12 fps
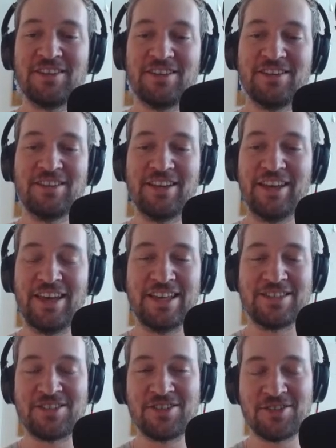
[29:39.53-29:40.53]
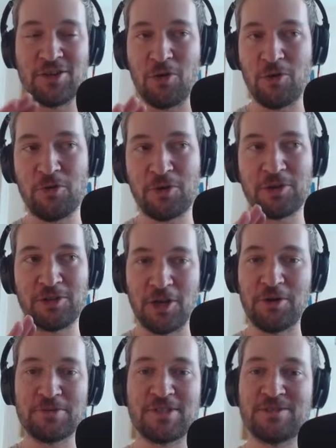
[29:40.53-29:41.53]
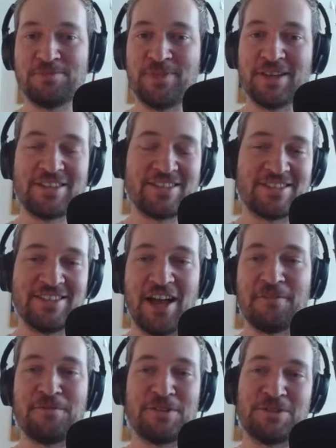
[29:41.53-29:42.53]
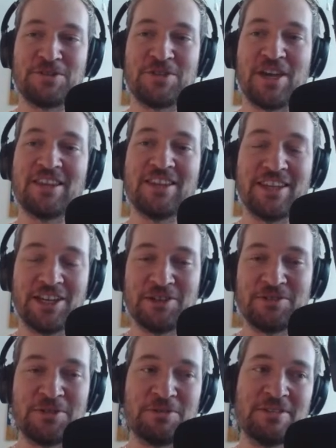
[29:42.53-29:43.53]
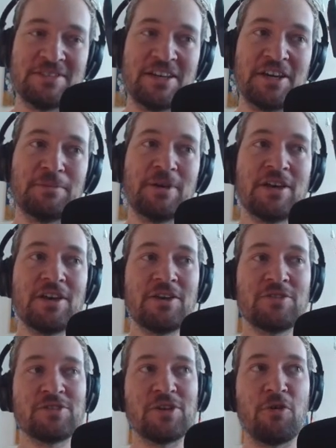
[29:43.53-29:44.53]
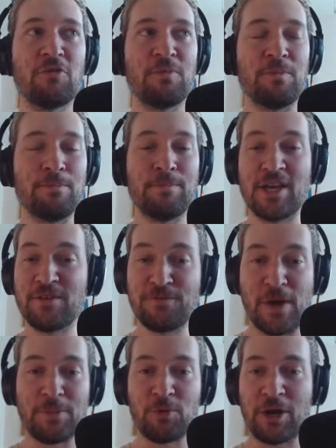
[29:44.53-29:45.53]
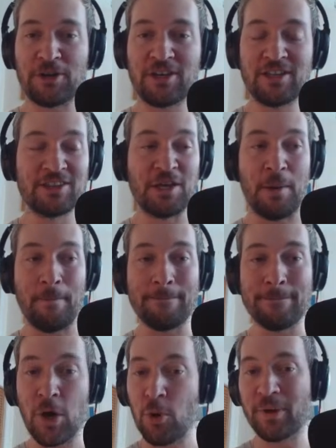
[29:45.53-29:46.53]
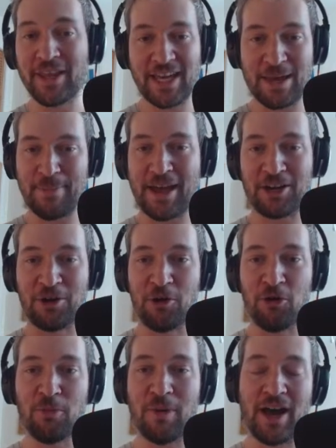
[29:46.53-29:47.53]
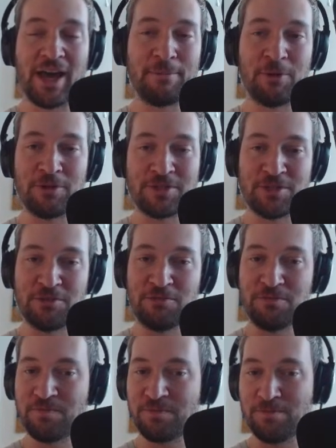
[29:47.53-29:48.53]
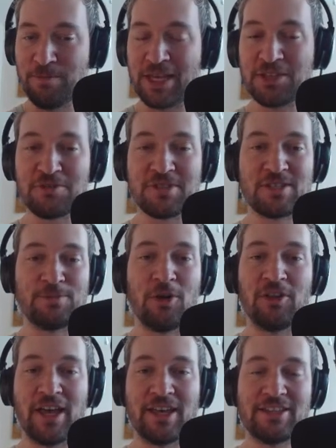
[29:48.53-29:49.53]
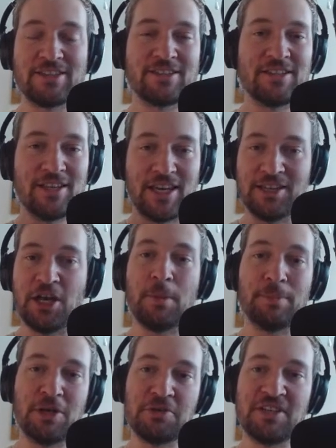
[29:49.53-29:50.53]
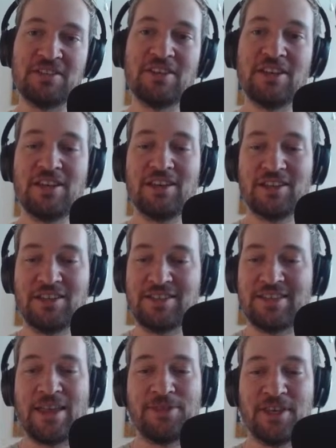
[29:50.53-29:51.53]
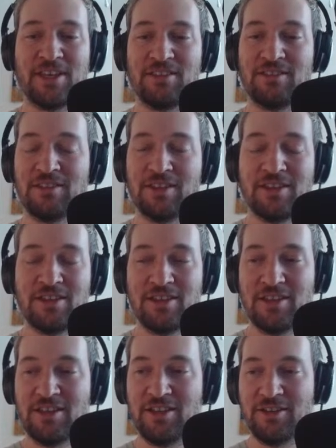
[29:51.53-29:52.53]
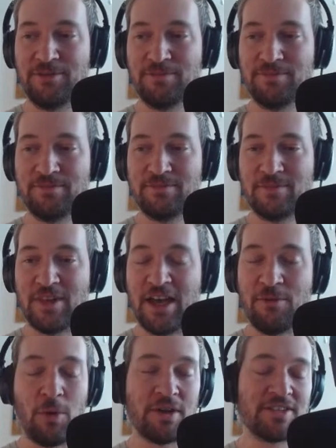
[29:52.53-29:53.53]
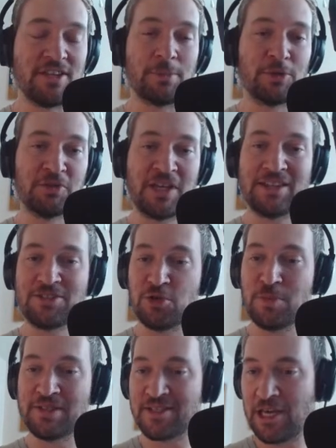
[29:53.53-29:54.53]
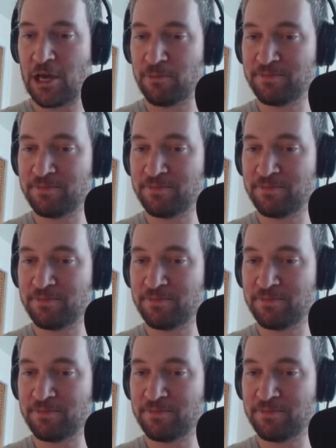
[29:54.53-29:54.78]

Like, it's so close, but it's just not finished yet, and I couldn't do it in time. So mid-February, the moment I get back home, I'm going to make those small edits and upload it. because that thing, um, I wanted to upload that 2 months ago.